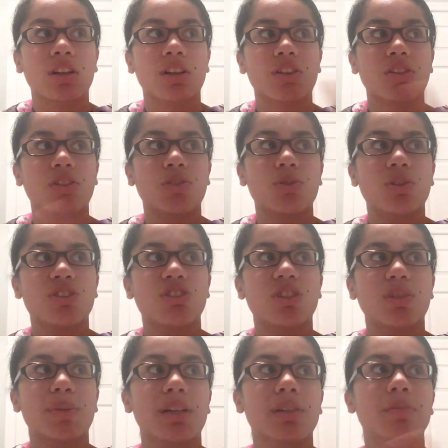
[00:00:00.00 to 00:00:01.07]

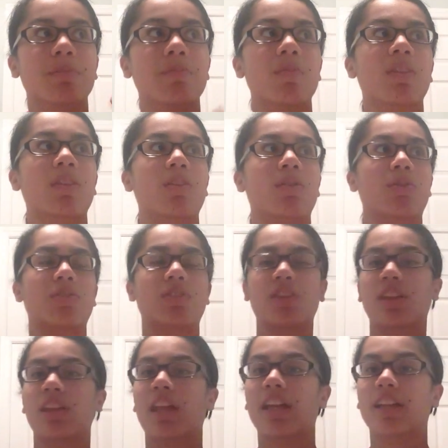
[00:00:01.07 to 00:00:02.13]
Tsukishima or
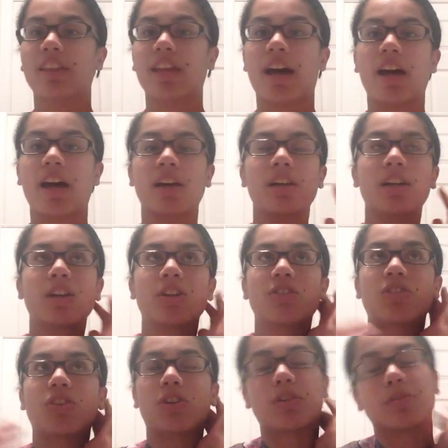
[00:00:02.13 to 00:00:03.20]
something like that.
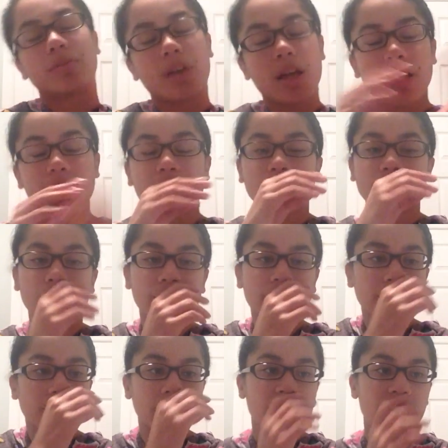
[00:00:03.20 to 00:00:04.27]
So, I
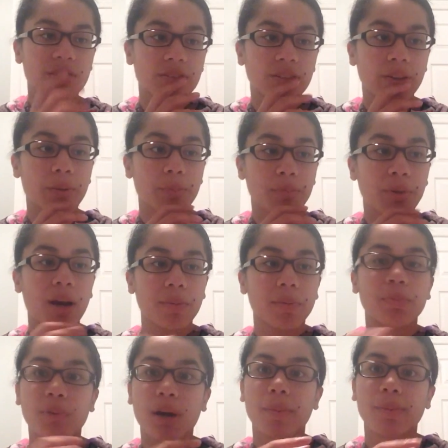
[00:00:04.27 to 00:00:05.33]
don't know. We'll see.
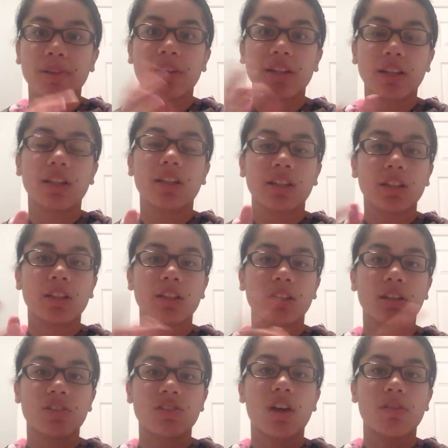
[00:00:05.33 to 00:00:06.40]
Probably he
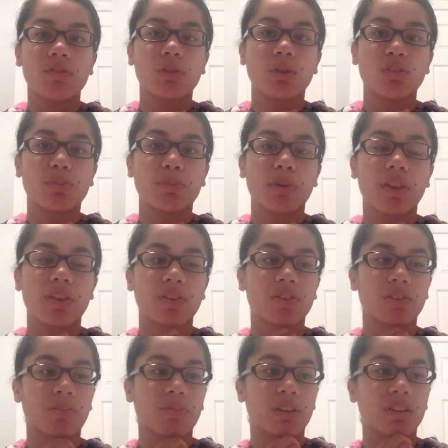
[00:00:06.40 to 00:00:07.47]
does have an older brother or
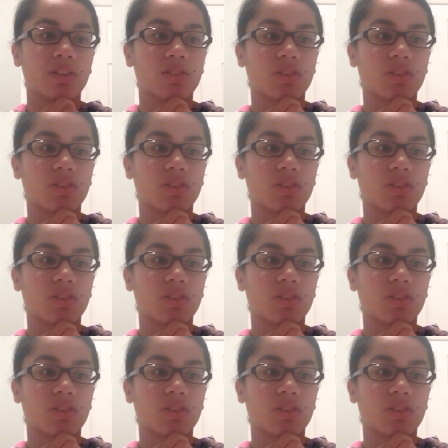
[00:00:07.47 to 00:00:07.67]
something.